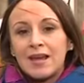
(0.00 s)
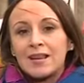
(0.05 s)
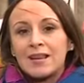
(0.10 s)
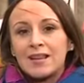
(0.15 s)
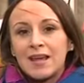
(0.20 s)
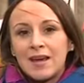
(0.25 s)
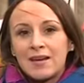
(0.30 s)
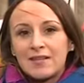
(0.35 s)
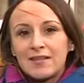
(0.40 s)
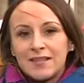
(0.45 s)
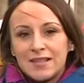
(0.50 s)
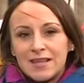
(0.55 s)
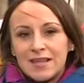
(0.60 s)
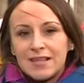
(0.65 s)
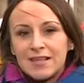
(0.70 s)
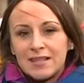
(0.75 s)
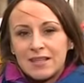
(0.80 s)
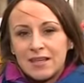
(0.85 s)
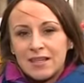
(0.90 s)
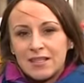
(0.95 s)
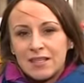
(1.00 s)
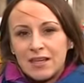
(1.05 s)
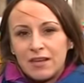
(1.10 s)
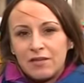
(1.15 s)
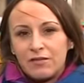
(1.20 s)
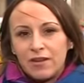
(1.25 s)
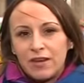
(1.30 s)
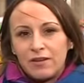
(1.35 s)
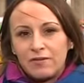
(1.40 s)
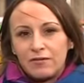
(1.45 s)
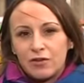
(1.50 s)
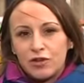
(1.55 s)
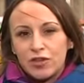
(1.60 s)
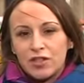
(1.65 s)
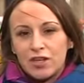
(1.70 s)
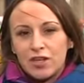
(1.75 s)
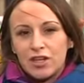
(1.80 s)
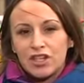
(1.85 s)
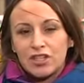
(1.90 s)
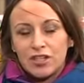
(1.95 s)
in that CCTV
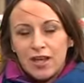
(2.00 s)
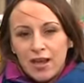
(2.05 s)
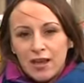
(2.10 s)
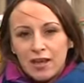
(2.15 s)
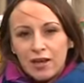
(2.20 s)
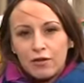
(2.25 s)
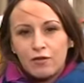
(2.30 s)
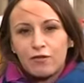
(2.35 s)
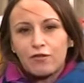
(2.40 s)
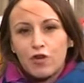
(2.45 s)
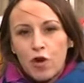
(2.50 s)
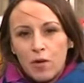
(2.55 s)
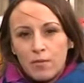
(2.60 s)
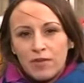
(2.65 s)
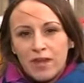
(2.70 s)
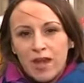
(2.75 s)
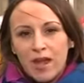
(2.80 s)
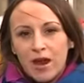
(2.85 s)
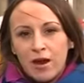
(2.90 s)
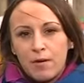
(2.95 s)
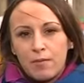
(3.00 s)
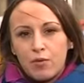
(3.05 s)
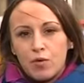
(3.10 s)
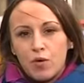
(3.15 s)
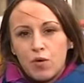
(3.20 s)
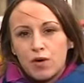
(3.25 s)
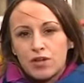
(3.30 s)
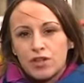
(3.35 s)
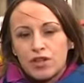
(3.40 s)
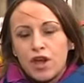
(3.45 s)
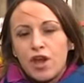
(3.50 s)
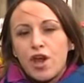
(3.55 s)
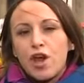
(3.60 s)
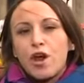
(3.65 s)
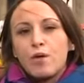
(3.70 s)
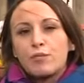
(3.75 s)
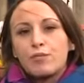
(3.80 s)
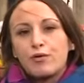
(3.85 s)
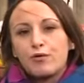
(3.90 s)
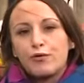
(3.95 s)
footage taken from the airport
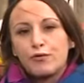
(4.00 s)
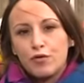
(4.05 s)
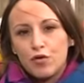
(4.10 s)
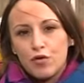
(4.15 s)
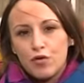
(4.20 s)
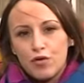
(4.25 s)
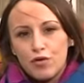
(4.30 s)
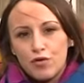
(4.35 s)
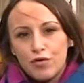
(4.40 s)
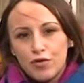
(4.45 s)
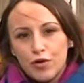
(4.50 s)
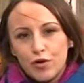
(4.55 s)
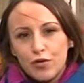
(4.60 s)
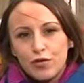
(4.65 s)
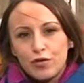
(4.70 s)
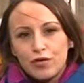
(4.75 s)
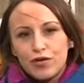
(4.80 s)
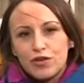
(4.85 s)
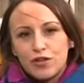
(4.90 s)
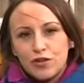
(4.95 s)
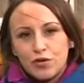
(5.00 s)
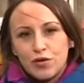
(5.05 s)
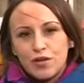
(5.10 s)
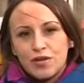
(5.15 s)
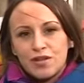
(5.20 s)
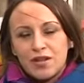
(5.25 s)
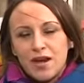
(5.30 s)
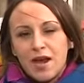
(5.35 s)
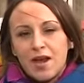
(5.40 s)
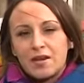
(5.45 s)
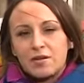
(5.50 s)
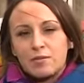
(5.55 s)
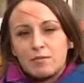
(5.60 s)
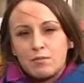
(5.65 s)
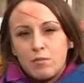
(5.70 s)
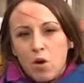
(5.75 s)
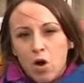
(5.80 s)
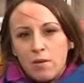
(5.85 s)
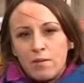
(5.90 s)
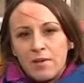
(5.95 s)
before those suicide
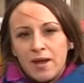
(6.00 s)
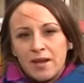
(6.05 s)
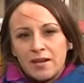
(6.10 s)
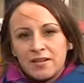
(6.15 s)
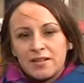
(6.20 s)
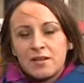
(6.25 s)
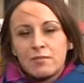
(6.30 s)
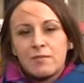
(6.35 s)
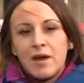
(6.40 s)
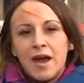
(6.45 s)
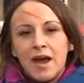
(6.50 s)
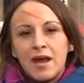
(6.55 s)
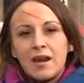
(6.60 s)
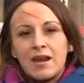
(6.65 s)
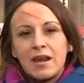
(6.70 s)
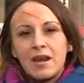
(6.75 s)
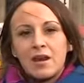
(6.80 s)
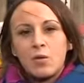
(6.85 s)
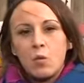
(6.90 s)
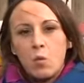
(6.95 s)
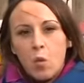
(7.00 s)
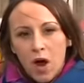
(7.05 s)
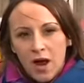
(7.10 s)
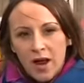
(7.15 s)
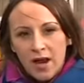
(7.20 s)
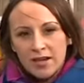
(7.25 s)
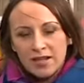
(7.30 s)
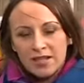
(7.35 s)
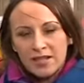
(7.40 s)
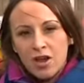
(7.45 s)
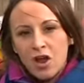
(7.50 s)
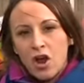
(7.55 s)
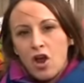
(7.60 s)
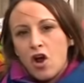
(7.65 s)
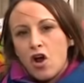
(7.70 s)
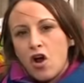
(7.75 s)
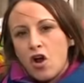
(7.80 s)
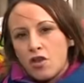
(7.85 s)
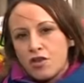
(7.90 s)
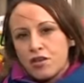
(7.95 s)
bombings. The man in white
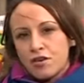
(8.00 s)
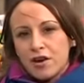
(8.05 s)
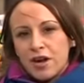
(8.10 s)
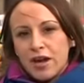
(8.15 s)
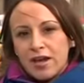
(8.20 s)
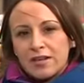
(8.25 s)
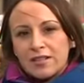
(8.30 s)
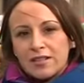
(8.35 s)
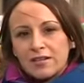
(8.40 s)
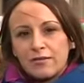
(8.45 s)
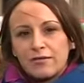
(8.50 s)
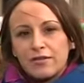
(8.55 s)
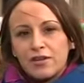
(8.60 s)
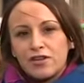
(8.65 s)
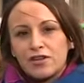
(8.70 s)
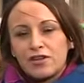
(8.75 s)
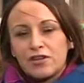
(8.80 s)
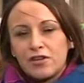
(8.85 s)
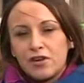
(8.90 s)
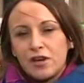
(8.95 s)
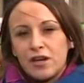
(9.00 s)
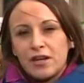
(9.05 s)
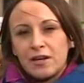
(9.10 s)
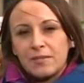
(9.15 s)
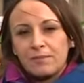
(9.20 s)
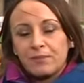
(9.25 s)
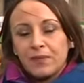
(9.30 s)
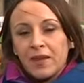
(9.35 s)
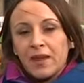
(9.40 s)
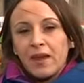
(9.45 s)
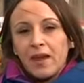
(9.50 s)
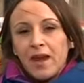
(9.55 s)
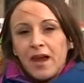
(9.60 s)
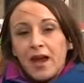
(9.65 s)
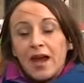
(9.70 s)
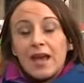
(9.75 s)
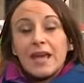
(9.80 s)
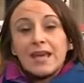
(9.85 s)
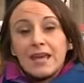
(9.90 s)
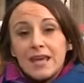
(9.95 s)
on the right of the screen.
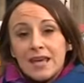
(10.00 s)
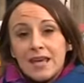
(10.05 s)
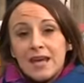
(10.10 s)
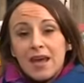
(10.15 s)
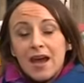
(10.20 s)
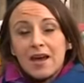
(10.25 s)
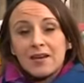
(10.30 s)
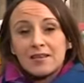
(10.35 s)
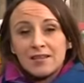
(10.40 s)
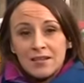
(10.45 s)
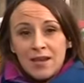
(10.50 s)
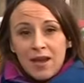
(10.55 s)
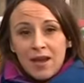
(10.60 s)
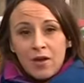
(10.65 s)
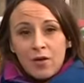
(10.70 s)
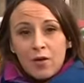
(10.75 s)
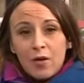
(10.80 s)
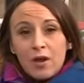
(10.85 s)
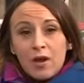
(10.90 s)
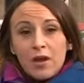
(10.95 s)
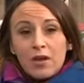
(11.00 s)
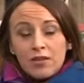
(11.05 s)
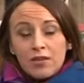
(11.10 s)
He has now,